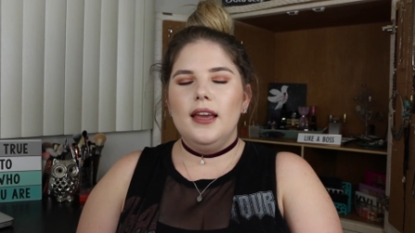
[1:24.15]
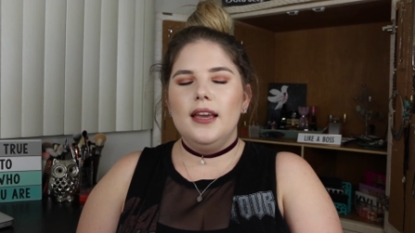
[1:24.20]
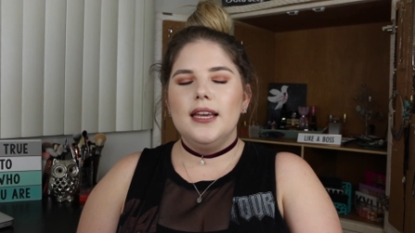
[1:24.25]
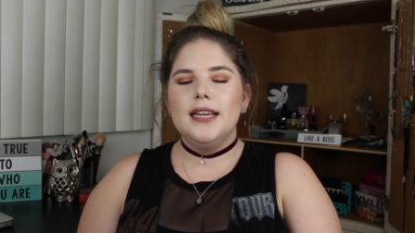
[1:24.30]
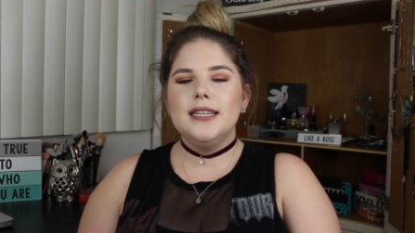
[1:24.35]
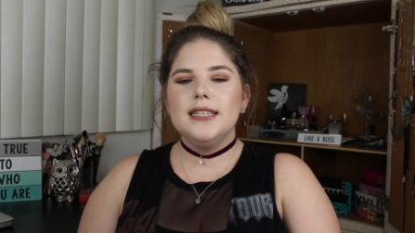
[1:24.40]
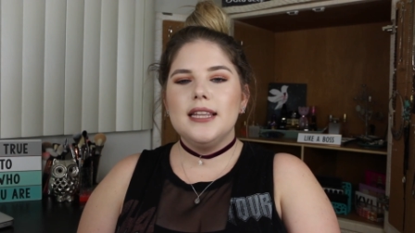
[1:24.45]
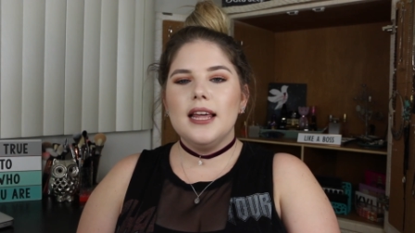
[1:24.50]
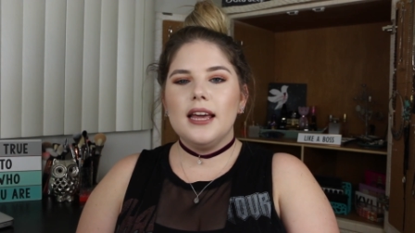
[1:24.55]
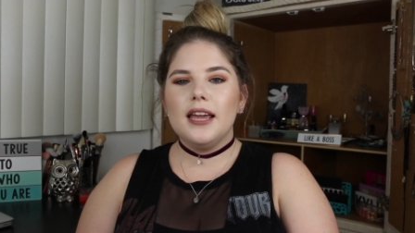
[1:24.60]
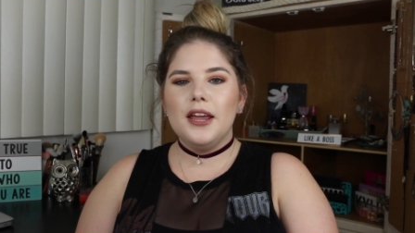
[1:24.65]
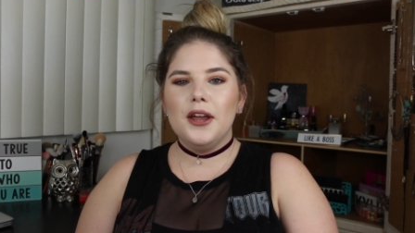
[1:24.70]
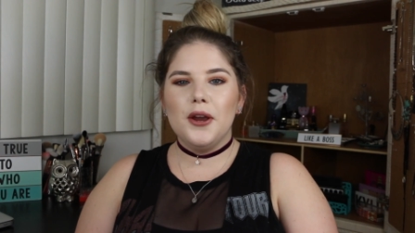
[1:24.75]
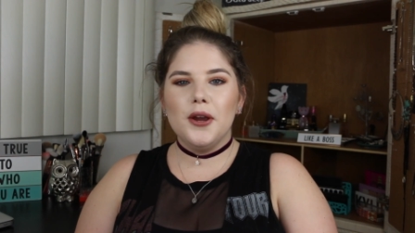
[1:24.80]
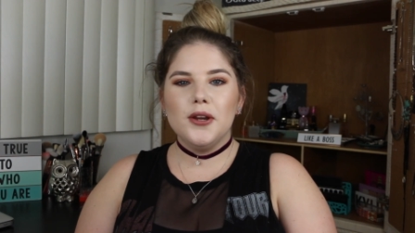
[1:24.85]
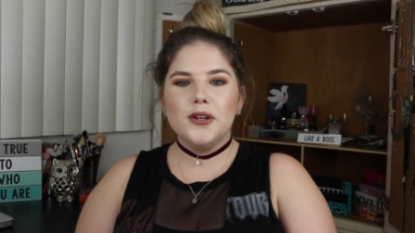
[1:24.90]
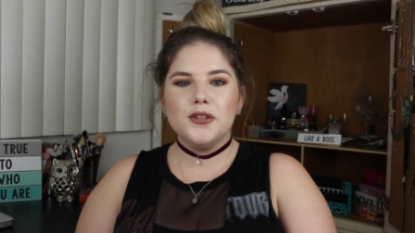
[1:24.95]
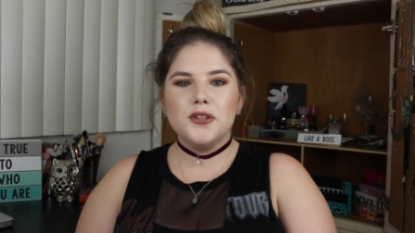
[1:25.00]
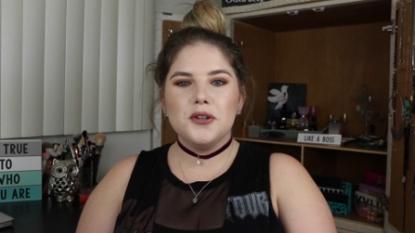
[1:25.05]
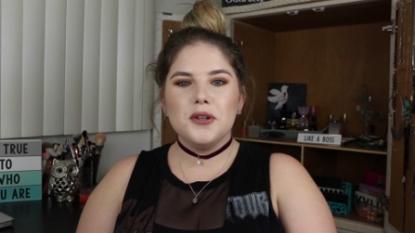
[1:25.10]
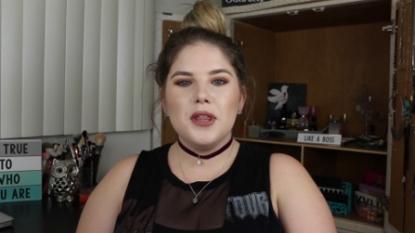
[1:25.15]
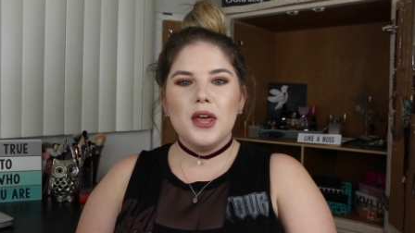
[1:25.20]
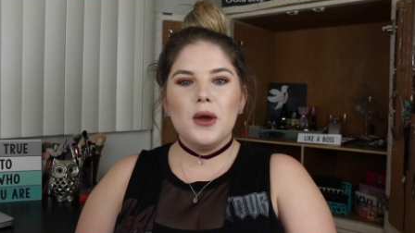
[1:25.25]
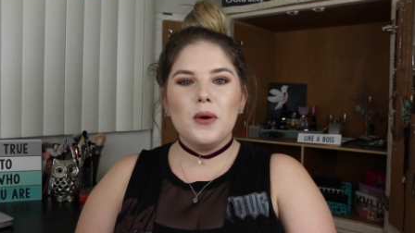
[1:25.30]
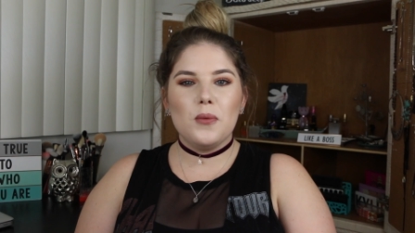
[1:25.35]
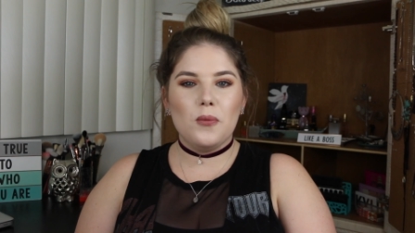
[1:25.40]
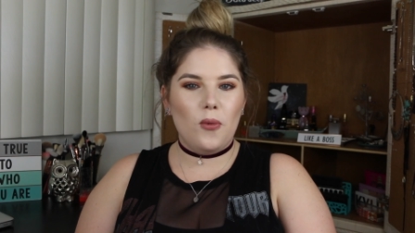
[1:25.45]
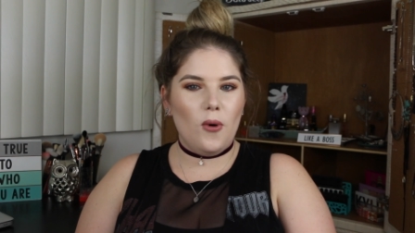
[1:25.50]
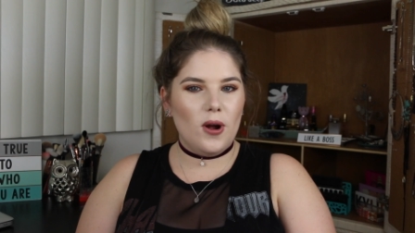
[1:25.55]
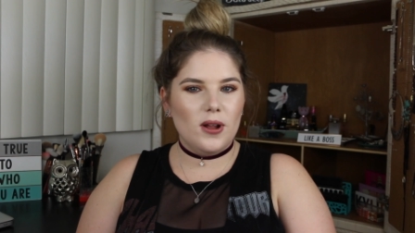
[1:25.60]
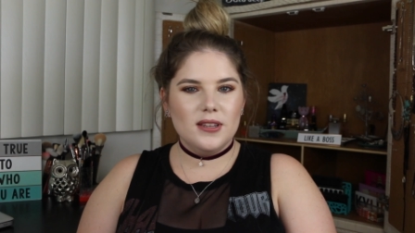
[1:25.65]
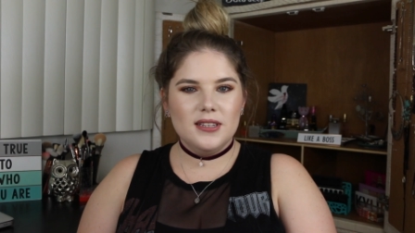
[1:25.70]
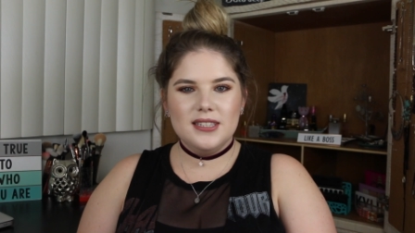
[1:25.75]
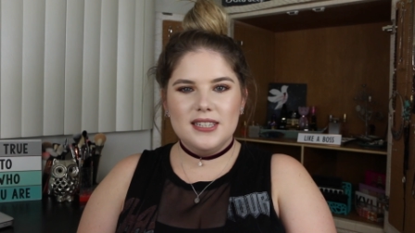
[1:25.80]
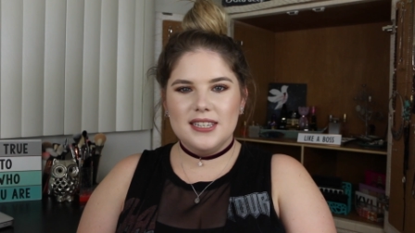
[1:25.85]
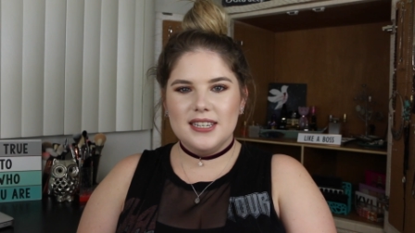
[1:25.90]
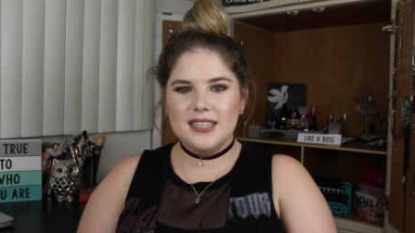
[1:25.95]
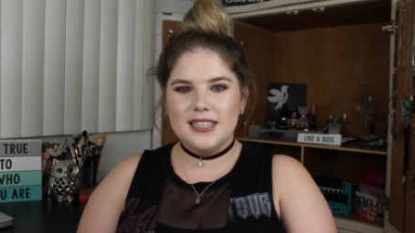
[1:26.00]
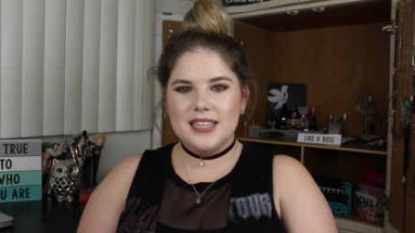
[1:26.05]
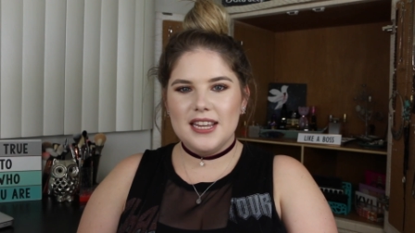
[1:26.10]
he's that character that
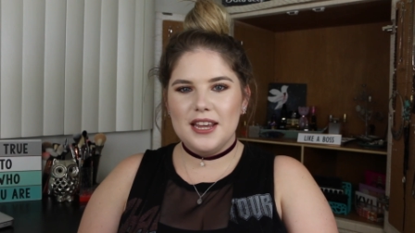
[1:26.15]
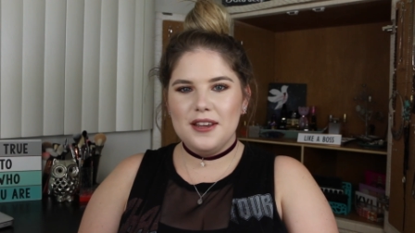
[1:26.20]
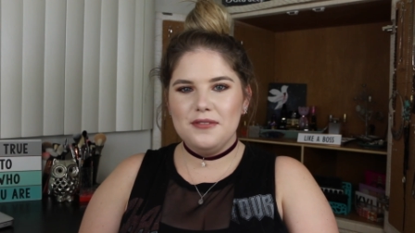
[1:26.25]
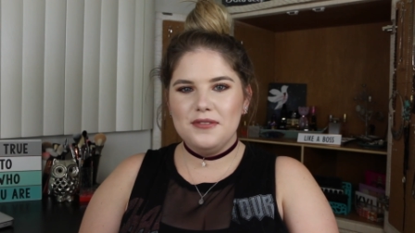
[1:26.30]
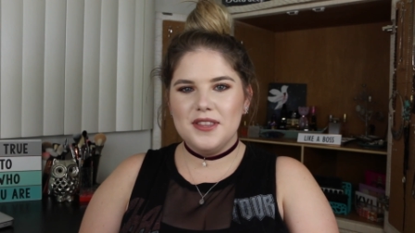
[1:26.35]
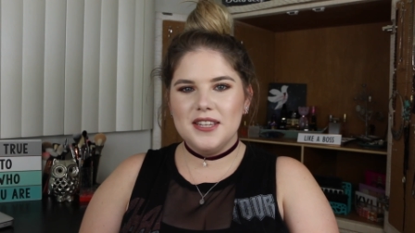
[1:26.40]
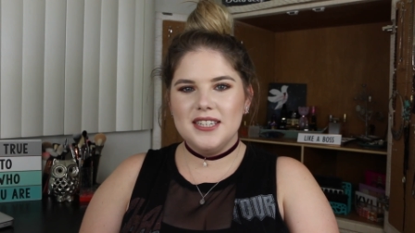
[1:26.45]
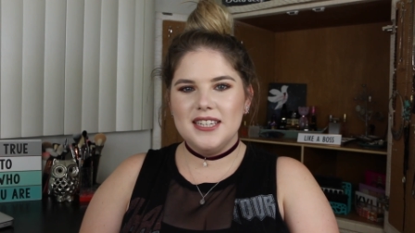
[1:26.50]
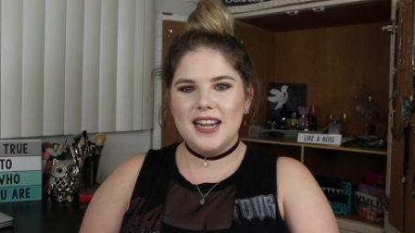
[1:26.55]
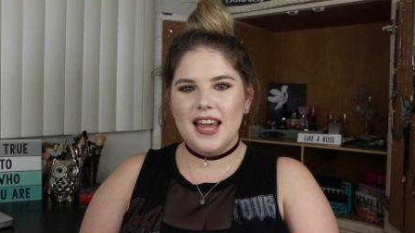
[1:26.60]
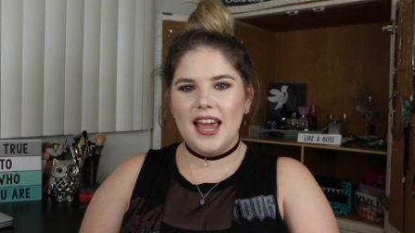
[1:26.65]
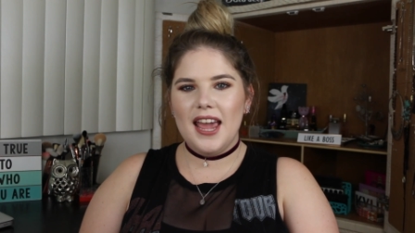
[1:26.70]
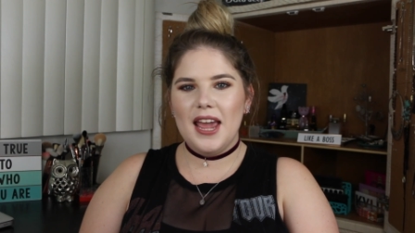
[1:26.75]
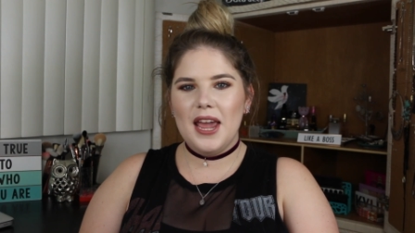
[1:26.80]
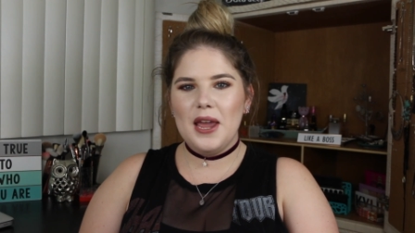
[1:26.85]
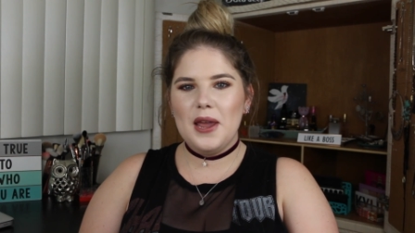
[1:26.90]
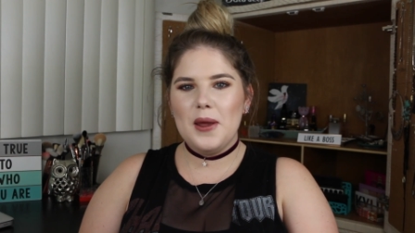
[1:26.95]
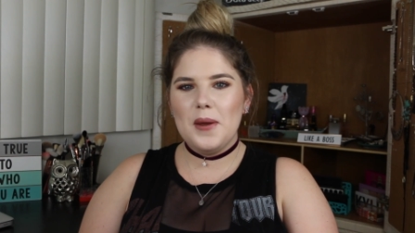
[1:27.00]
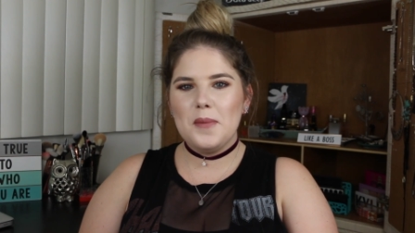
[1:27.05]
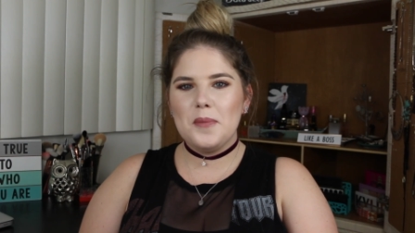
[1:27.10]
wants to save the day,